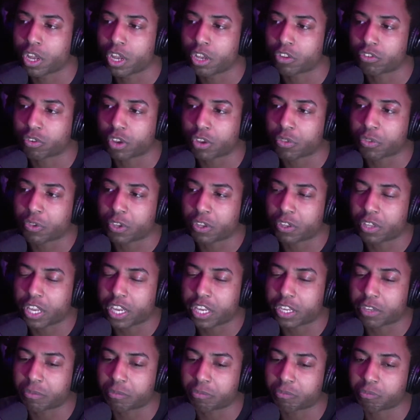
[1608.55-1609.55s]
So I feel
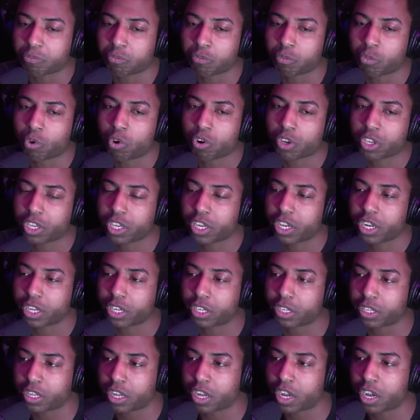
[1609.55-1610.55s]
like working at a
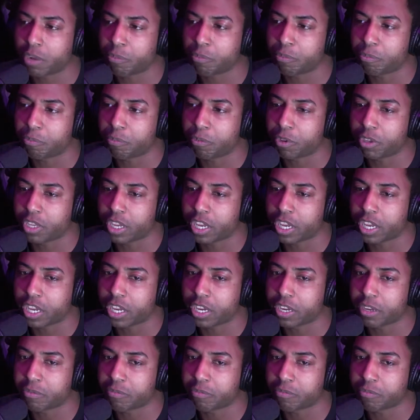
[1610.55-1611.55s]
club
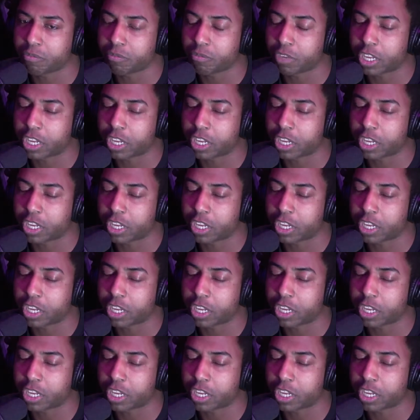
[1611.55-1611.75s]
and